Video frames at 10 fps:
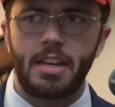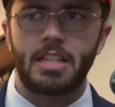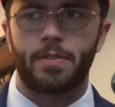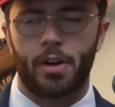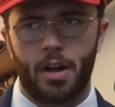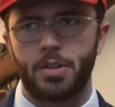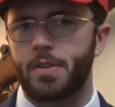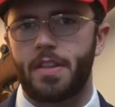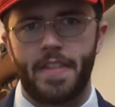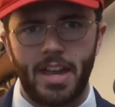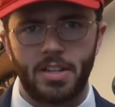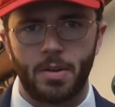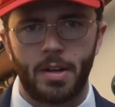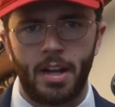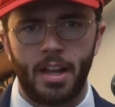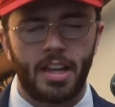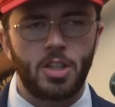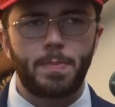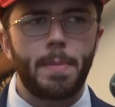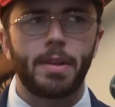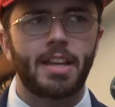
needs of our country than they do. Like these people